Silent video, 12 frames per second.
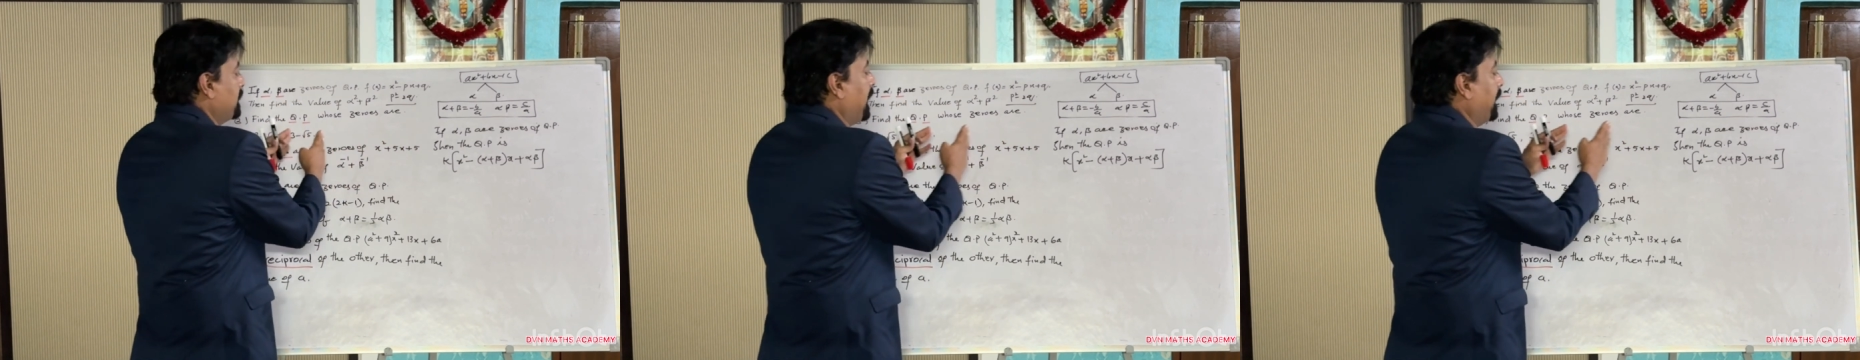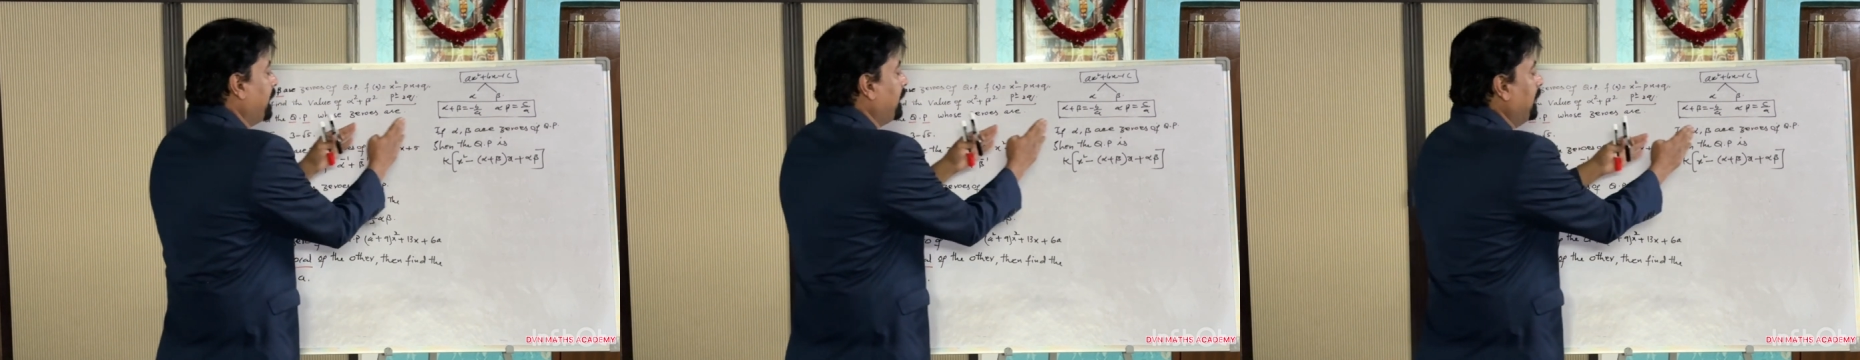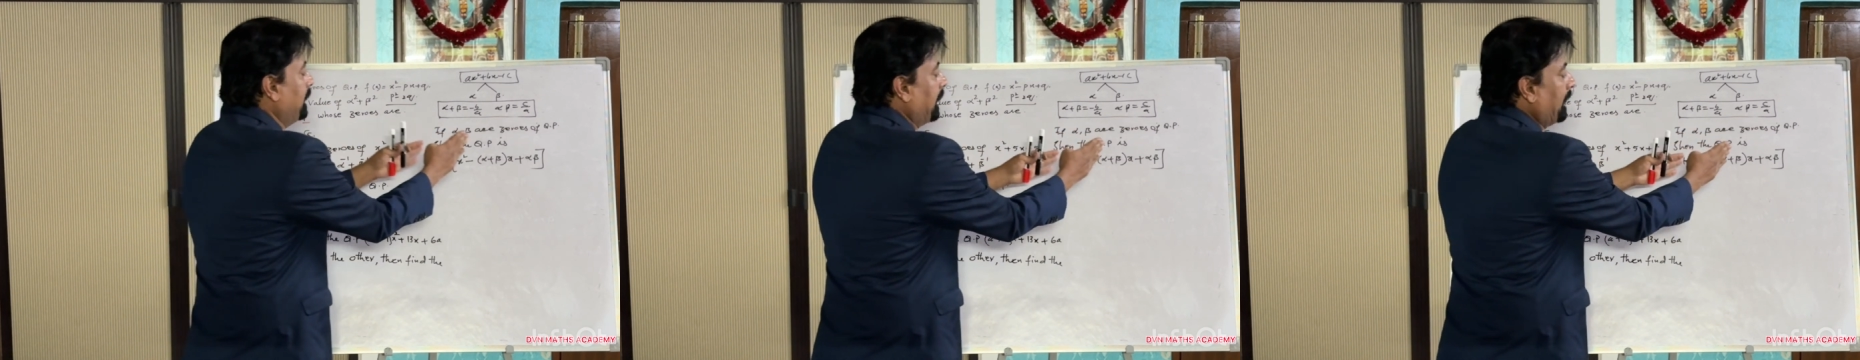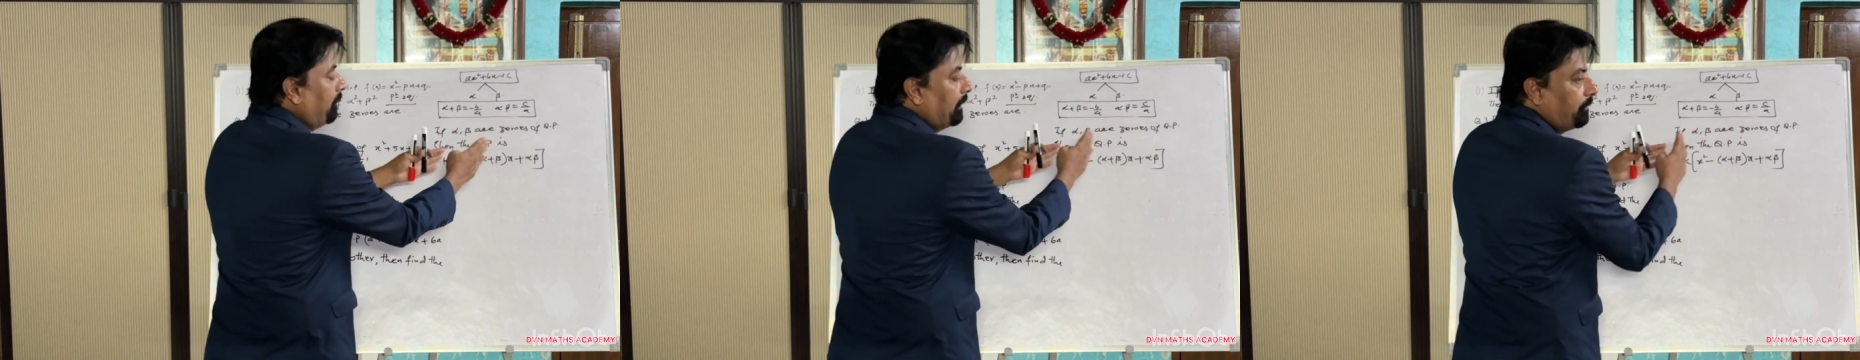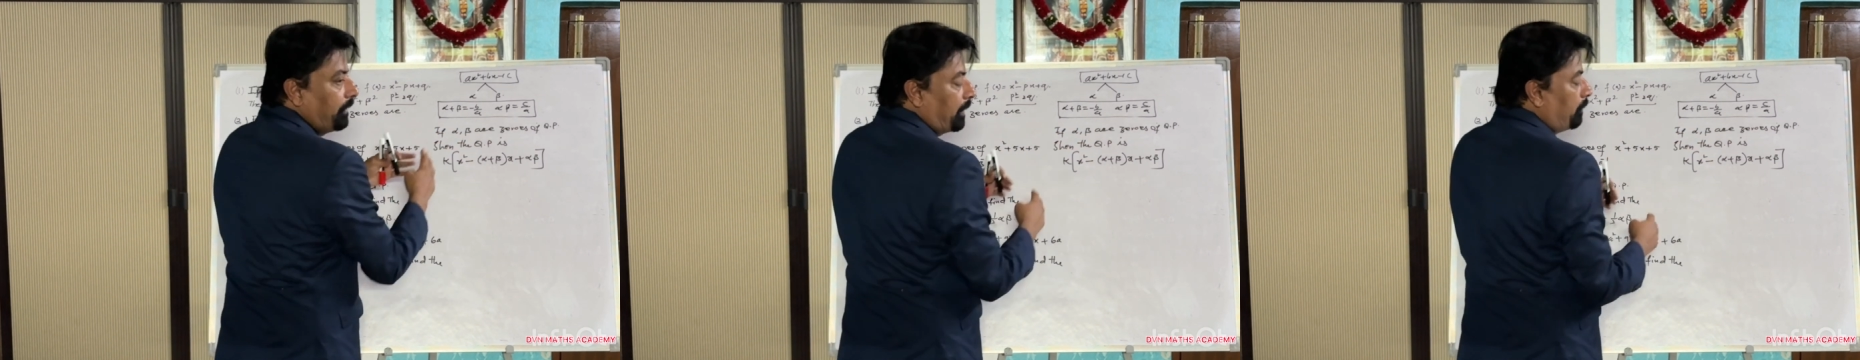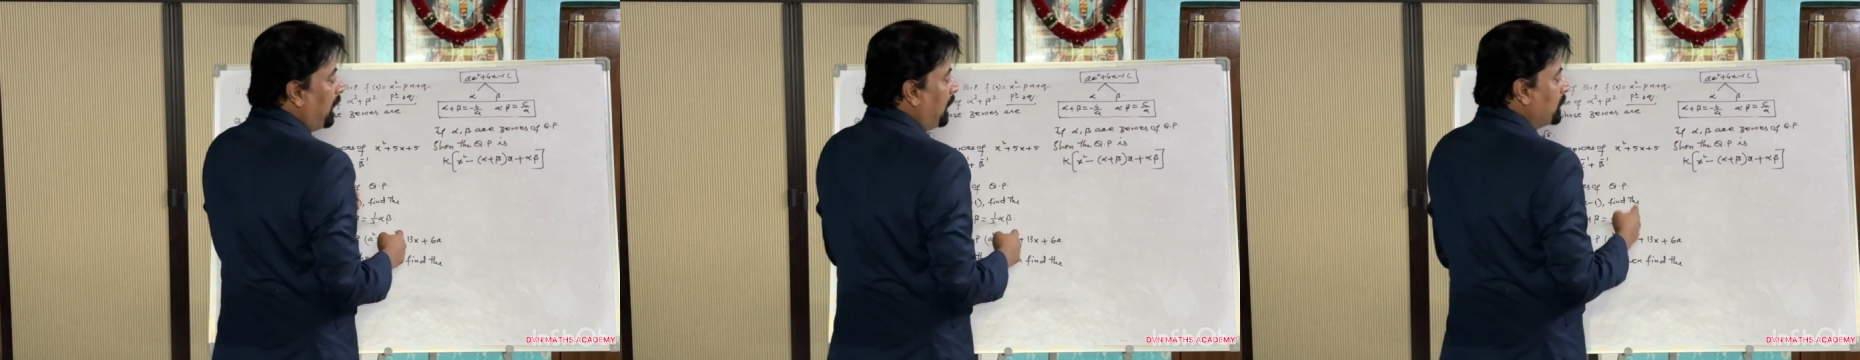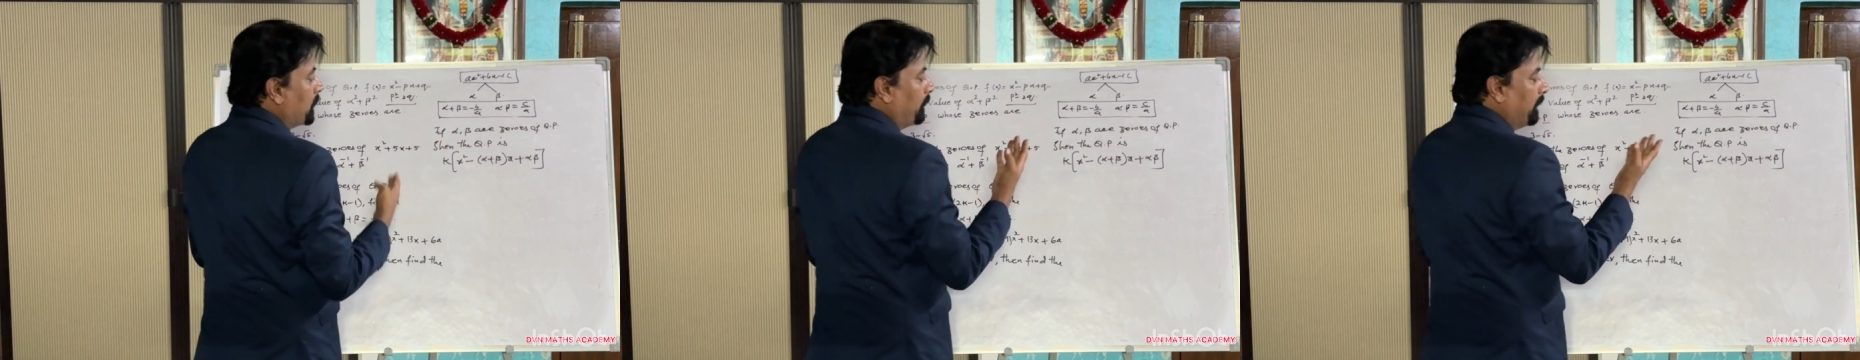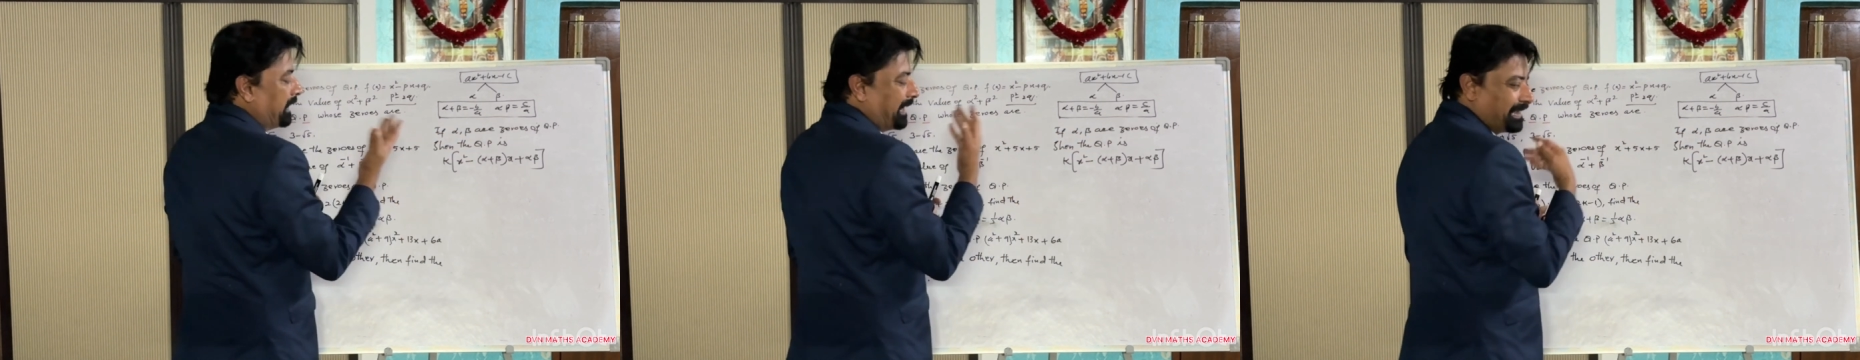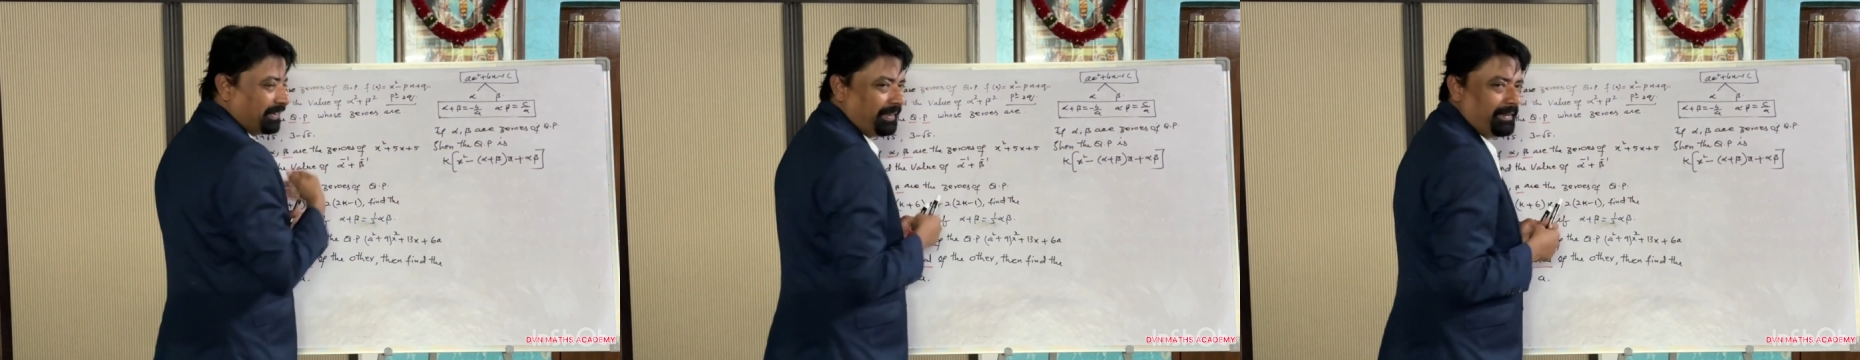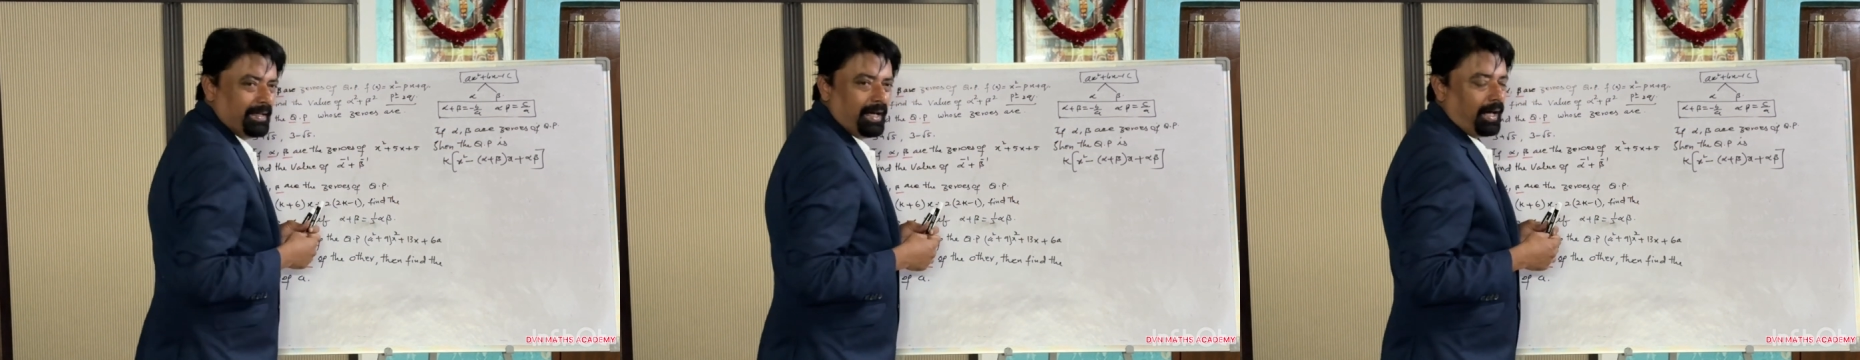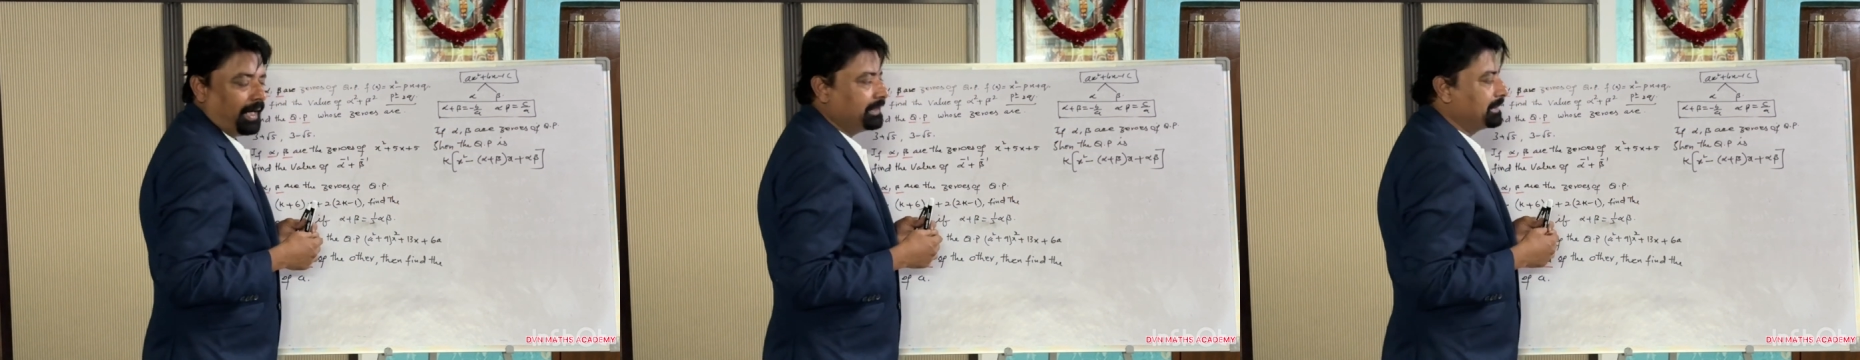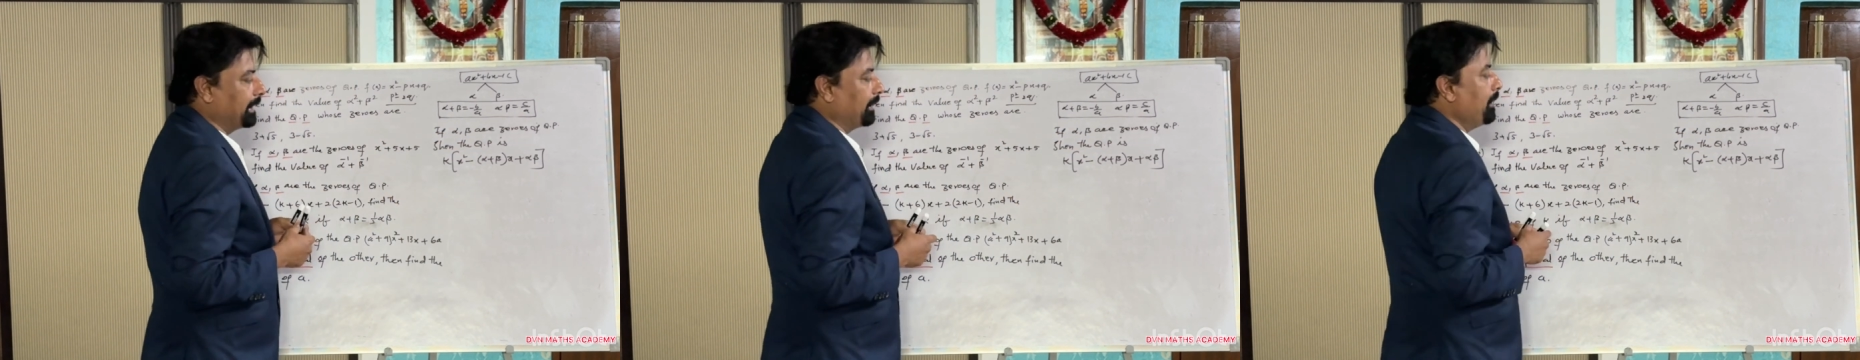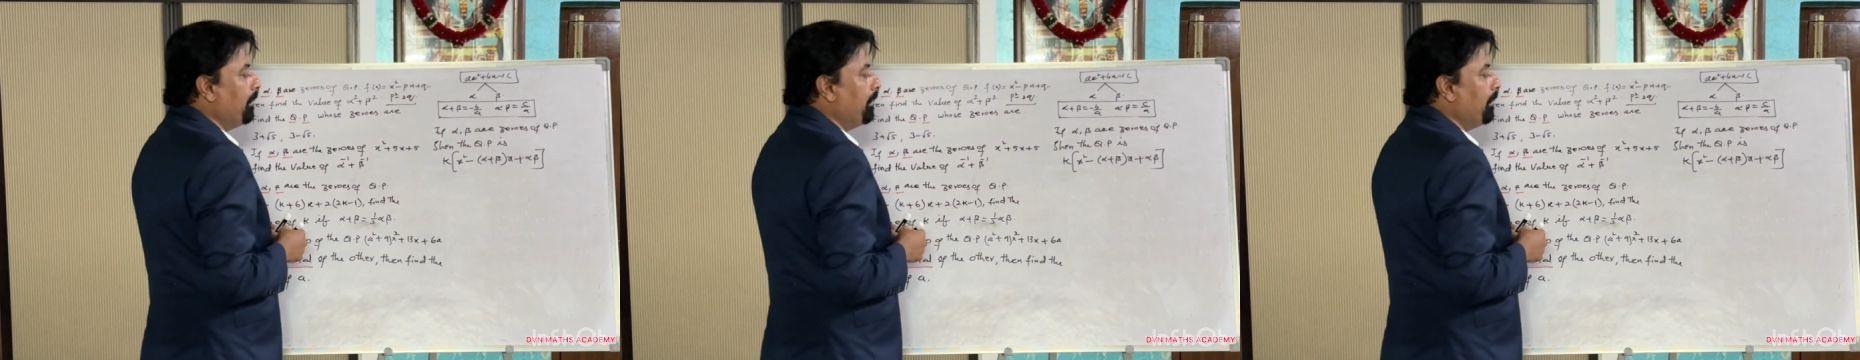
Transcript: directly in the given formula also you will get the answer.